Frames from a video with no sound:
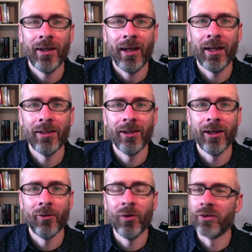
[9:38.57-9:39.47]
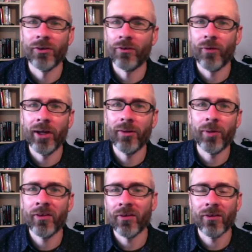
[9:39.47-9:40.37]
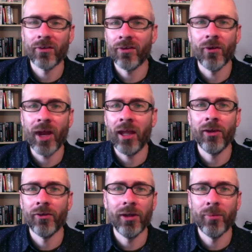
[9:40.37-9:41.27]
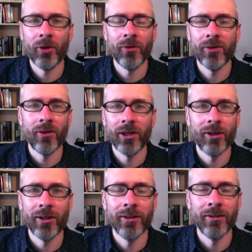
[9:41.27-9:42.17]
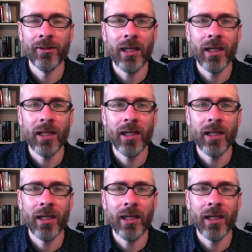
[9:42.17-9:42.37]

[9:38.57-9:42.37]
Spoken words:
and wonders why the peasants are so angry about what's going on.